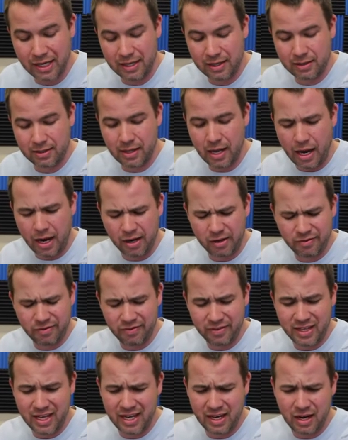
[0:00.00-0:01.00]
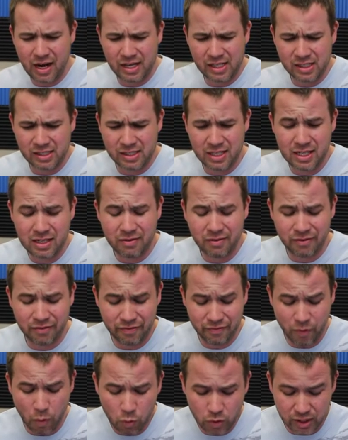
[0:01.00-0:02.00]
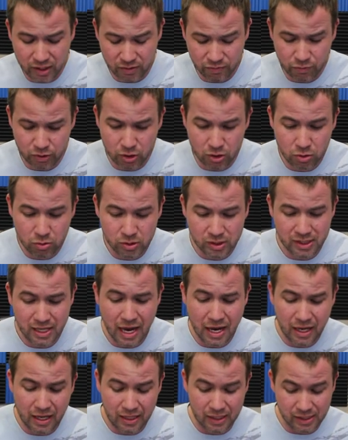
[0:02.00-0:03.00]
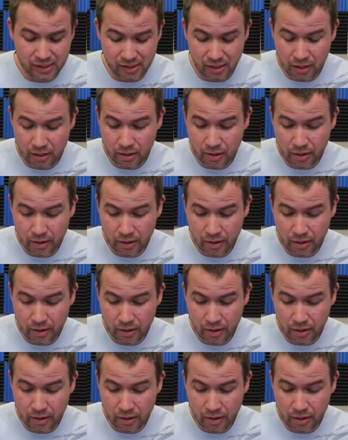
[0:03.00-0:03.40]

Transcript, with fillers: in life that I just didn't even focus for two seconds.